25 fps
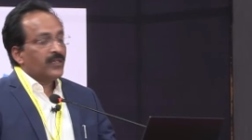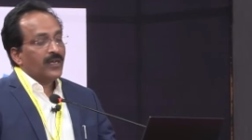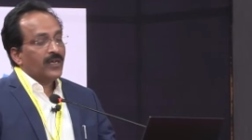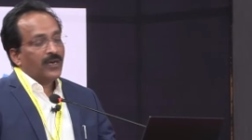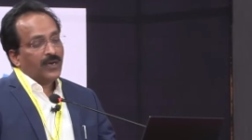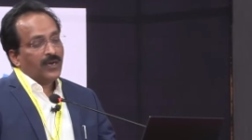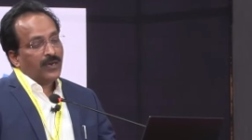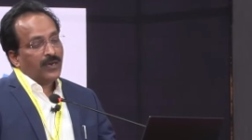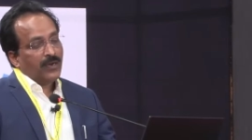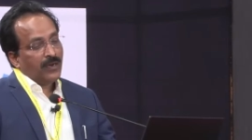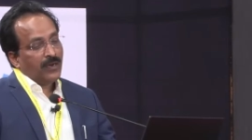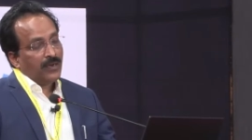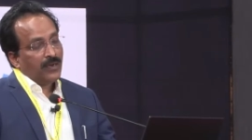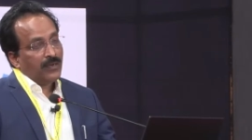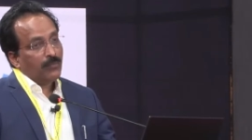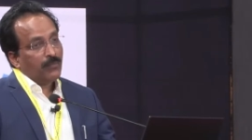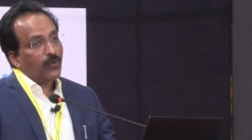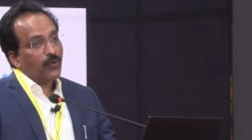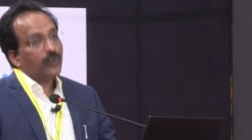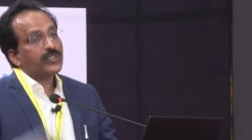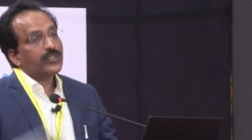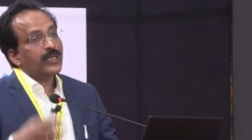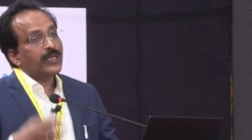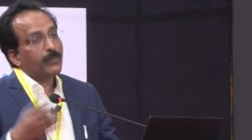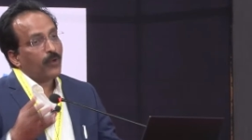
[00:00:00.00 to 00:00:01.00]

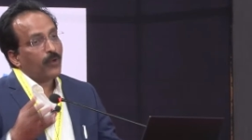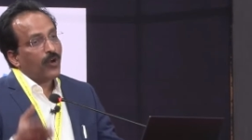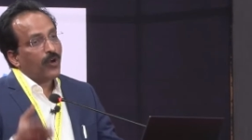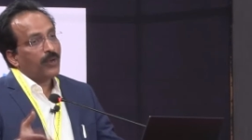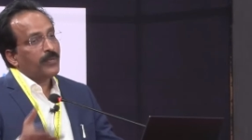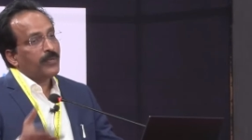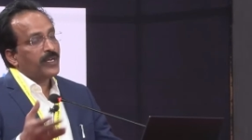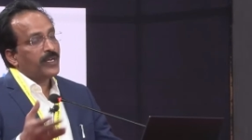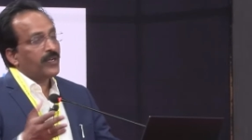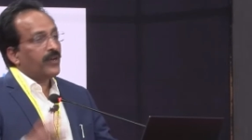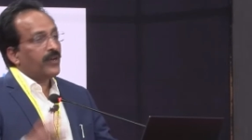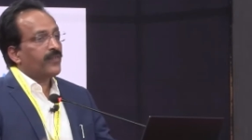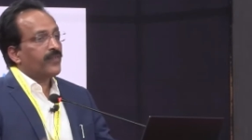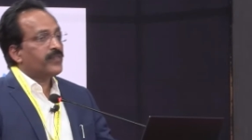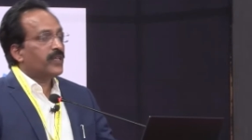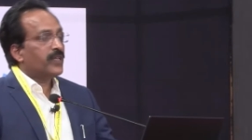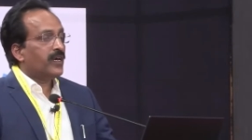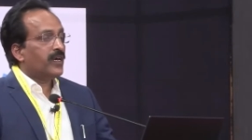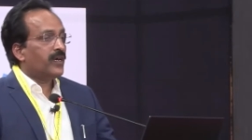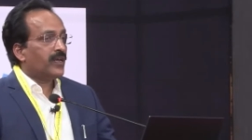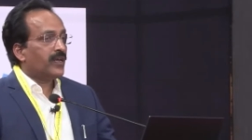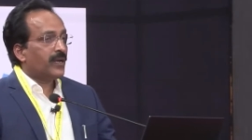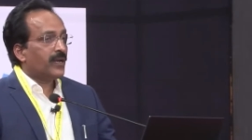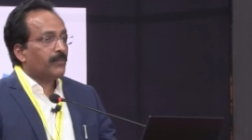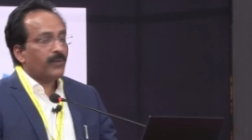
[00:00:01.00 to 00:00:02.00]
Both deployment of
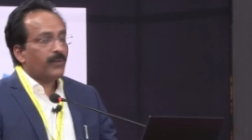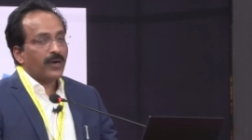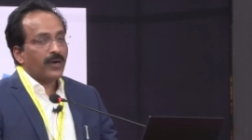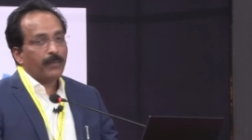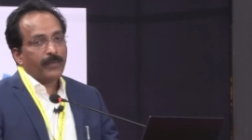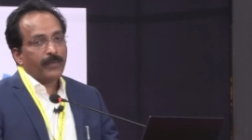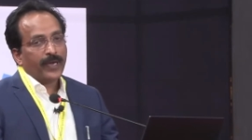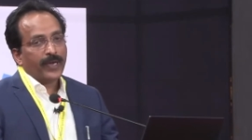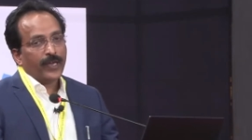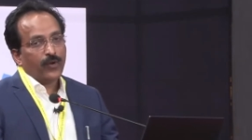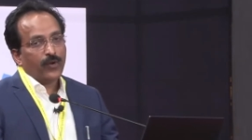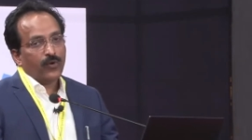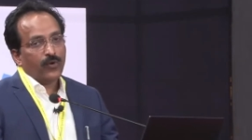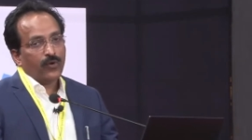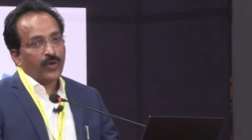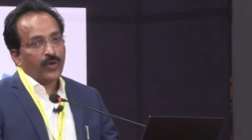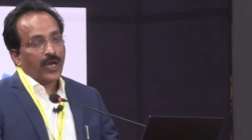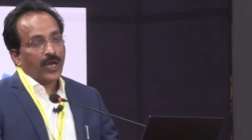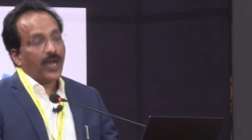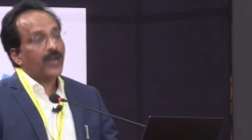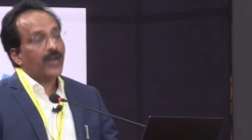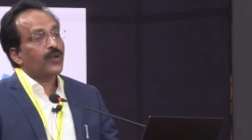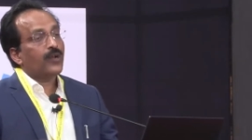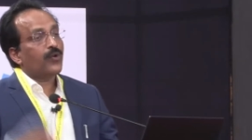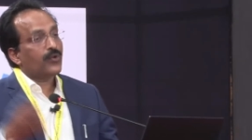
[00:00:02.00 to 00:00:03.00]
the REMBA
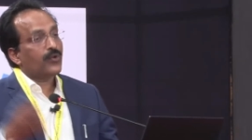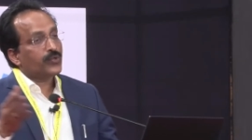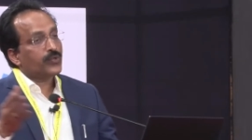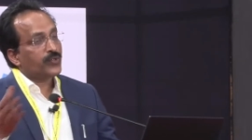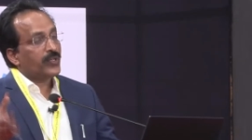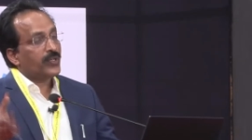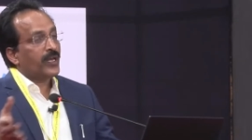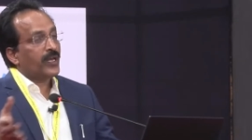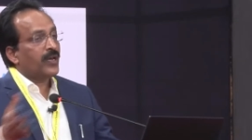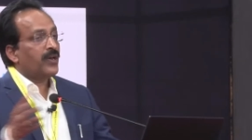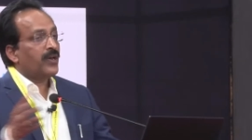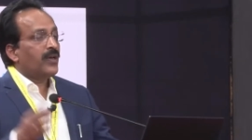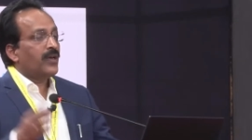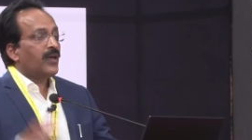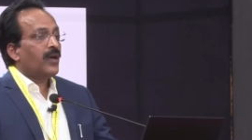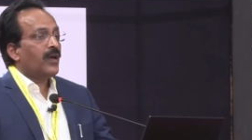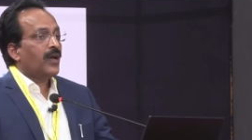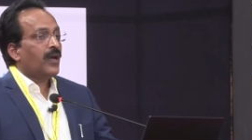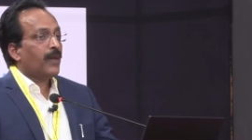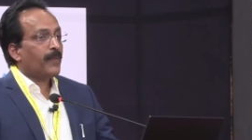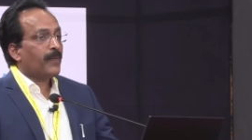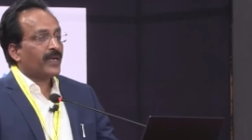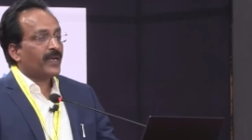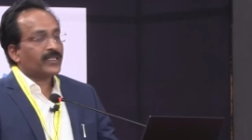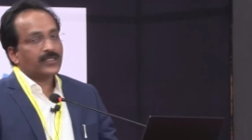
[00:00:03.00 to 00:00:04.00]
payload and also the
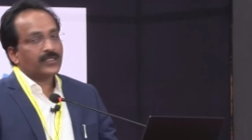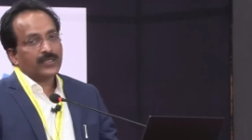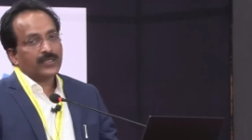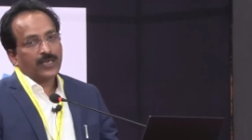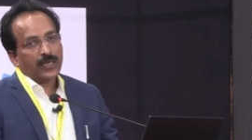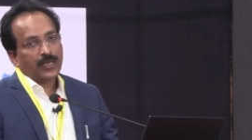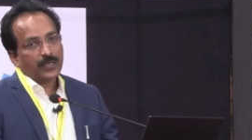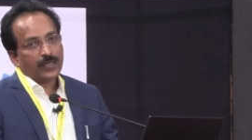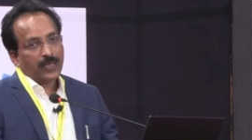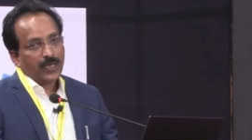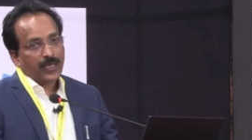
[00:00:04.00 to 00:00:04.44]
Apex